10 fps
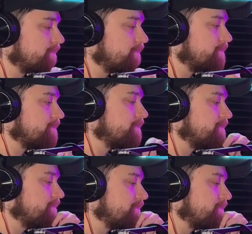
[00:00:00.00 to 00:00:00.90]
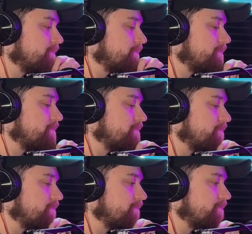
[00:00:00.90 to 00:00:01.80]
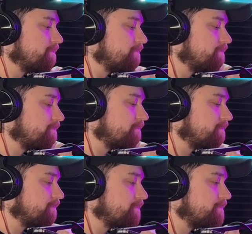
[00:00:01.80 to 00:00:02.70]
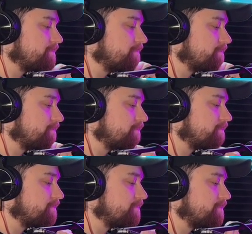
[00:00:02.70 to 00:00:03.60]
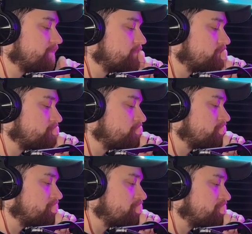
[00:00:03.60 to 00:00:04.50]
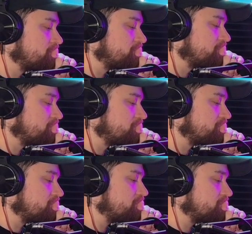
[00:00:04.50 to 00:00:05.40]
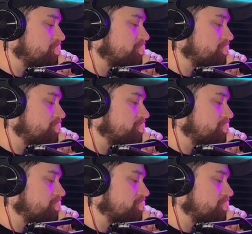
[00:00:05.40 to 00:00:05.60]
The person shown says nothing.